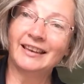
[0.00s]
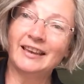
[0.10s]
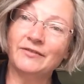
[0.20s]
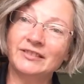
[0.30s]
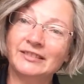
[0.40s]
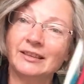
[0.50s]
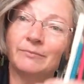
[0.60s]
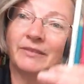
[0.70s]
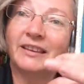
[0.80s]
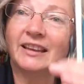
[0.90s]
even
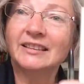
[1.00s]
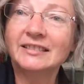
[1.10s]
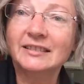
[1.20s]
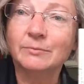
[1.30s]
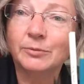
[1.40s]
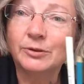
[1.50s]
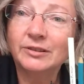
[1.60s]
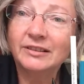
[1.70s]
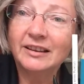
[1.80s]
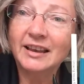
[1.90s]
something as
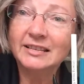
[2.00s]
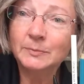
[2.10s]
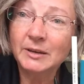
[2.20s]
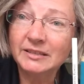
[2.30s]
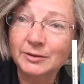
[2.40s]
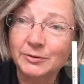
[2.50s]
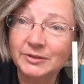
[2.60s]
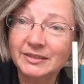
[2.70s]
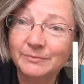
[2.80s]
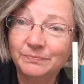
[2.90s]
simple as
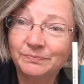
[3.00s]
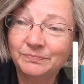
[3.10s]
pencils.